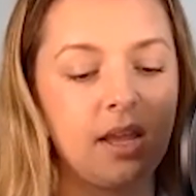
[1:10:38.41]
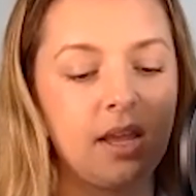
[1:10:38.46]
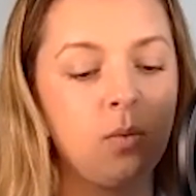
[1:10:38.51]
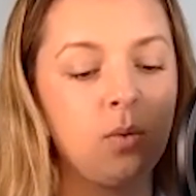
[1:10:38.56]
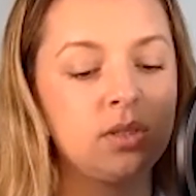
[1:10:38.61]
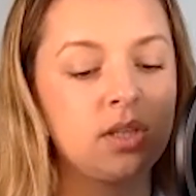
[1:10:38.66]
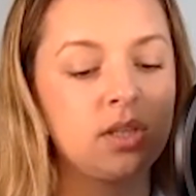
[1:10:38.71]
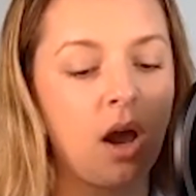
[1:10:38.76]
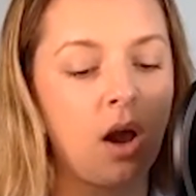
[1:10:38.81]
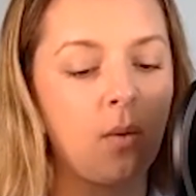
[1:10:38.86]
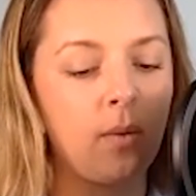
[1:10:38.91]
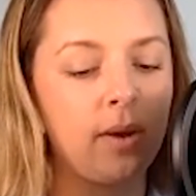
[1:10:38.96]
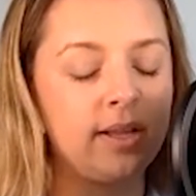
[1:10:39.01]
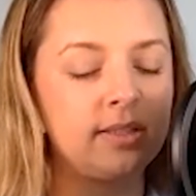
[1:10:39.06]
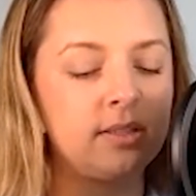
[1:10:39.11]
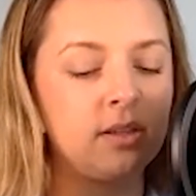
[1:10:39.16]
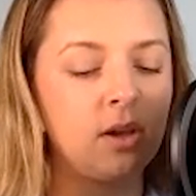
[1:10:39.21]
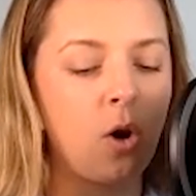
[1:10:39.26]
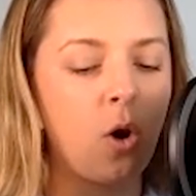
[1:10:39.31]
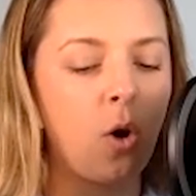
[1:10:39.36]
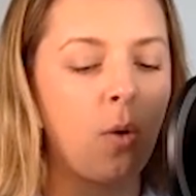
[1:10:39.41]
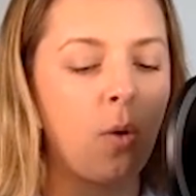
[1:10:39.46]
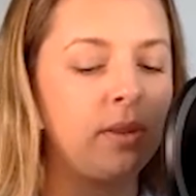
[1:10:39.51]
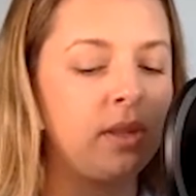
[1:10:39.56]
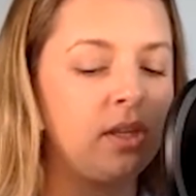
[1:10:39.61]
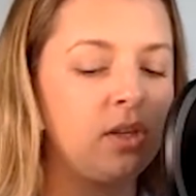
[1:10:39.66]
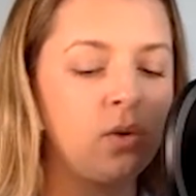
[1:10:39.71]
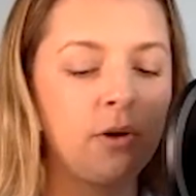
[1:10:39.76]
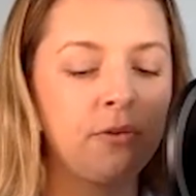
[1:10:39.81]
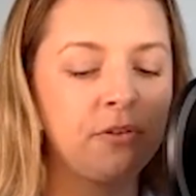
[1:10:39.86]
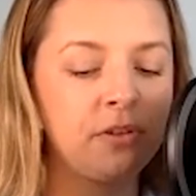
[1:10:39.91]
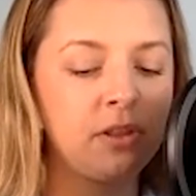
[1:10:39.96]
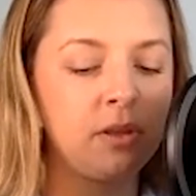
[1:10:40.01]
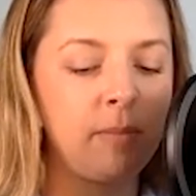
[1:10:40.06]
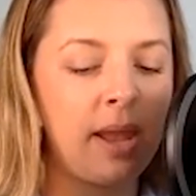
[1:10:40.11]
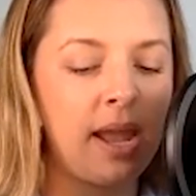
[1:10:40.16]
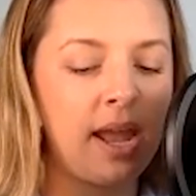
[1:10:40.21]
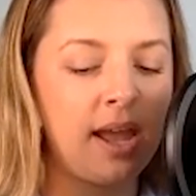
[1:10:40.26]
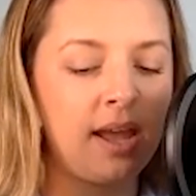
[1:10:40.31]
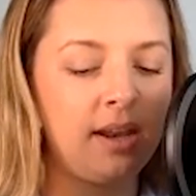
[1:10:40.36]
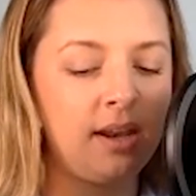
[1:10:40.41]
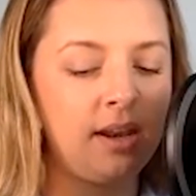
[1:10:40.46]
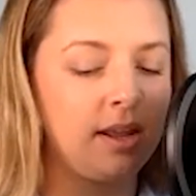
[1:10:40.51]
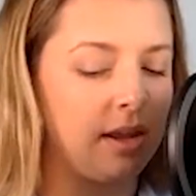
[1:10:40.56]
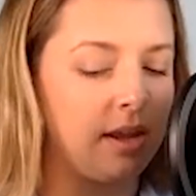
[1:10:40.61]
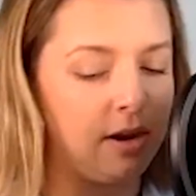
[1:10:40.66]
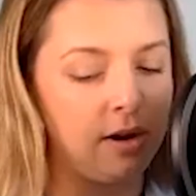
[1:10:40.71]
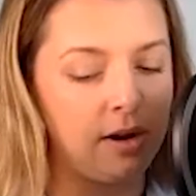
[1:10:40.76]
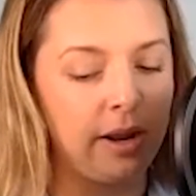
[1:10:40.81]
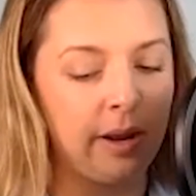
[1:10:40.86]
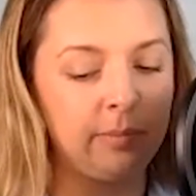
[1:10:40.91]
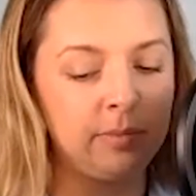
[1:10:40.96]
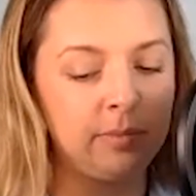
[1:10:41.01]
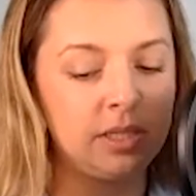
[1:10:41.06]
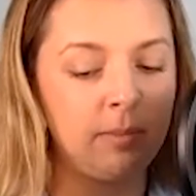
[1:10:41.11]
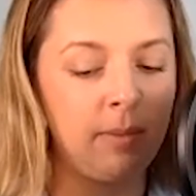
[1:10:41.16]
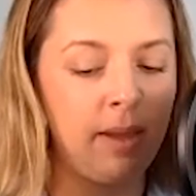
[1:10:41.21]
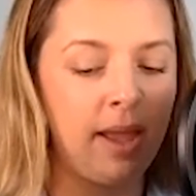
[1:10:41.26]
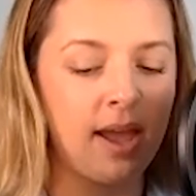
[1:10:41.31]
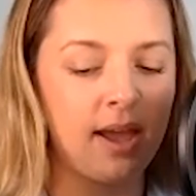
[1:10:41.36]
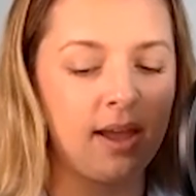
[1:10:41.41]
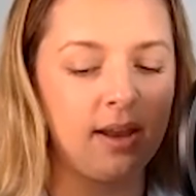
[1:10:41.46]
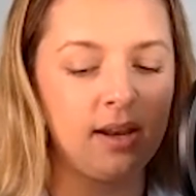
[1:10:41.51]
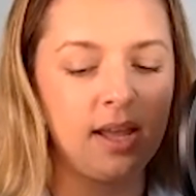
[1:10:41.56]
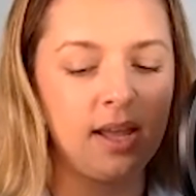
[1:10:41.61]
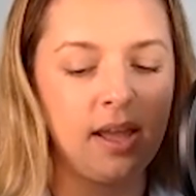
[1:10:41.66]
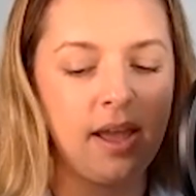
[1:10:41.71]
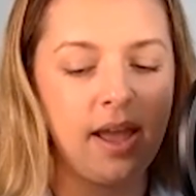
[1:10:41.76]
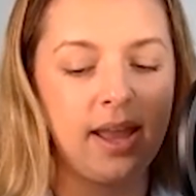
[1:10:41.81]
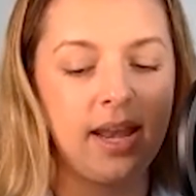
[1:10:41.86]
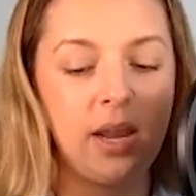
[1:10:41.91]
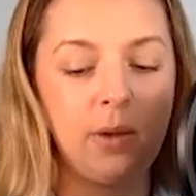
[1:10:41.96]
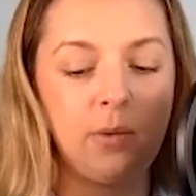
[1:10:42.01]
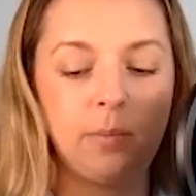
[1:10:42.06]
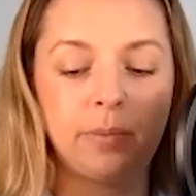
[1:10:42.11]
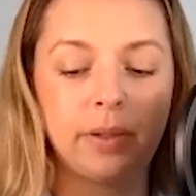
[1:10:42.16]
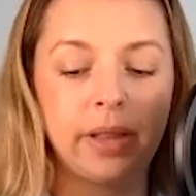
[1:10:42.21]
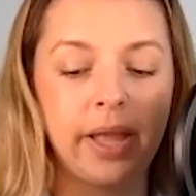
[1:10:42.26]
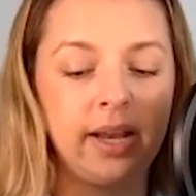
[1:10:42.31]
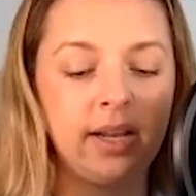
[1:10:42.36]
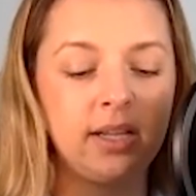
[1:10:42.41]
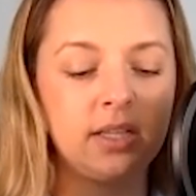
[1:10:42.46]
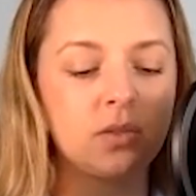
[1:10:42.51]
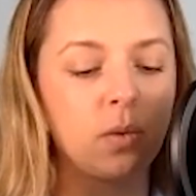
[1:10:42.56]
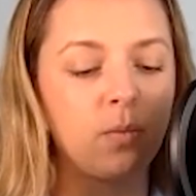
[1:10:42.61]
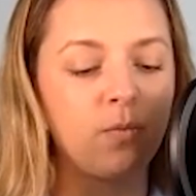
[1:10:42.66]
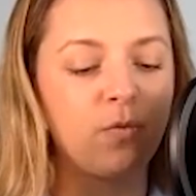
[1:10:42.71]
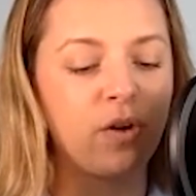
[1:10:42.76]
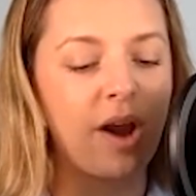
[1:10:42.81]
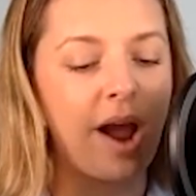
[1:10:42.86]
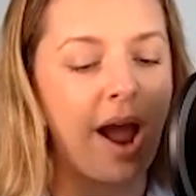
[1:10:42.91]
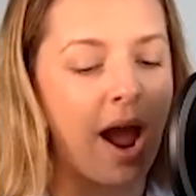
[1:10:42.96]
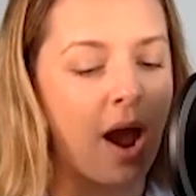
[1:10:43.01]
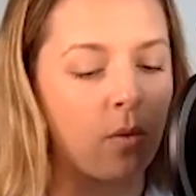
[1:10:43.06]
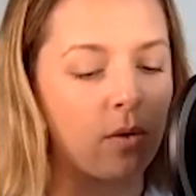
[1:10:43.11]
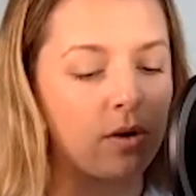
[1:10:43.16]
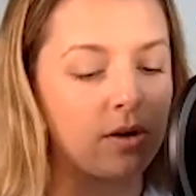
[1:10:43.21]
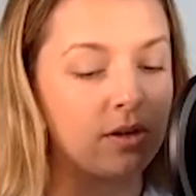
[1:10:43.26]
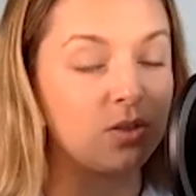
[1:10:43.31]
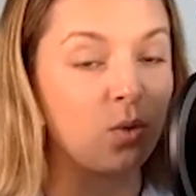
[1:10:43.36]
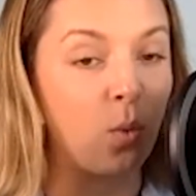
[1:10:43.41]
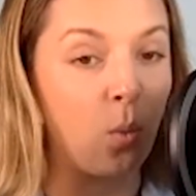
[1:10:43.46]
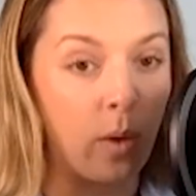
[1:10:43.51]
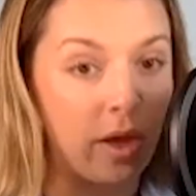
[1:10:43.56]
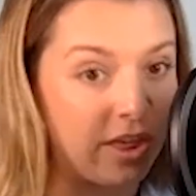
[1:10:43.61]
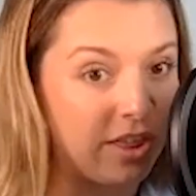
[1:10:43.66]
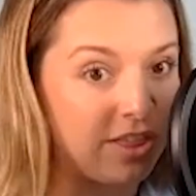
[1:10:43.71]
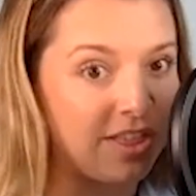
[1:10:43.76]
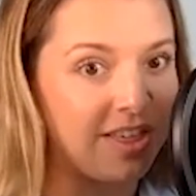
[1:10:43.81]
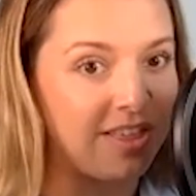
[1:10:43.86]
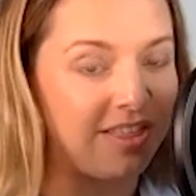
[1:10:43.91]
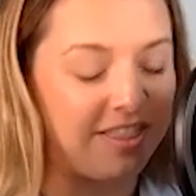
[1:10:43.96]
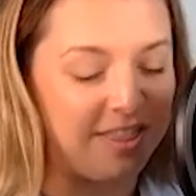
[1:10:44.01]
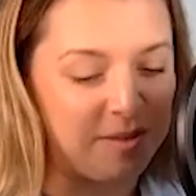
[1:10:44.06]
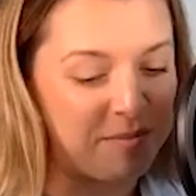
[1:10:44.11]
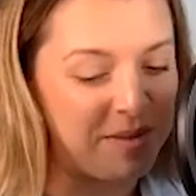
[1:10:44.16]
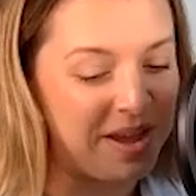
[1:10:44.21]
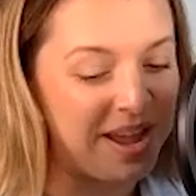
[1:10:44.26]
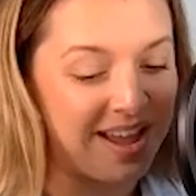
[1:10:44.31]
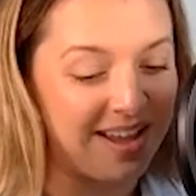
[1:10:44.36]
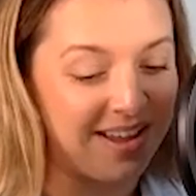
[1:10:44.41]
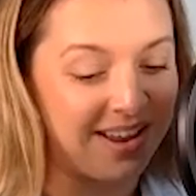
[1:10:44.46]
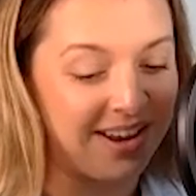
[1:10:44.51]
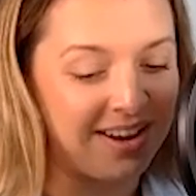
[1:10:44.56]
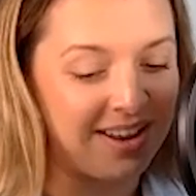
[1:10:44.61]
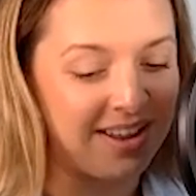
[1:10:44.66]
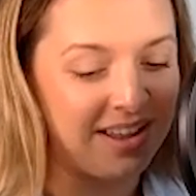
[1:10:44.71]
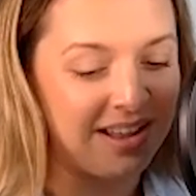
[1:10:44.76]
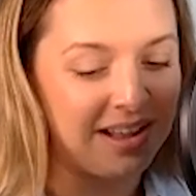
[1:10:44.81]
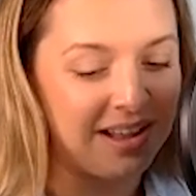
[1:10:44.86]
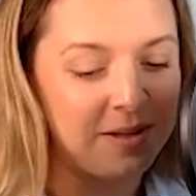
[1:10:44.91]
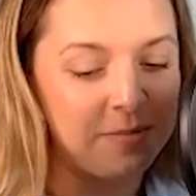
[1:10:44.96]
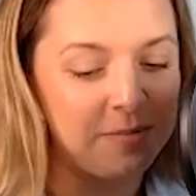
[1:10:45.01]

It was always open the door for the man, here comes the man, and he would play in his room for hours with the man.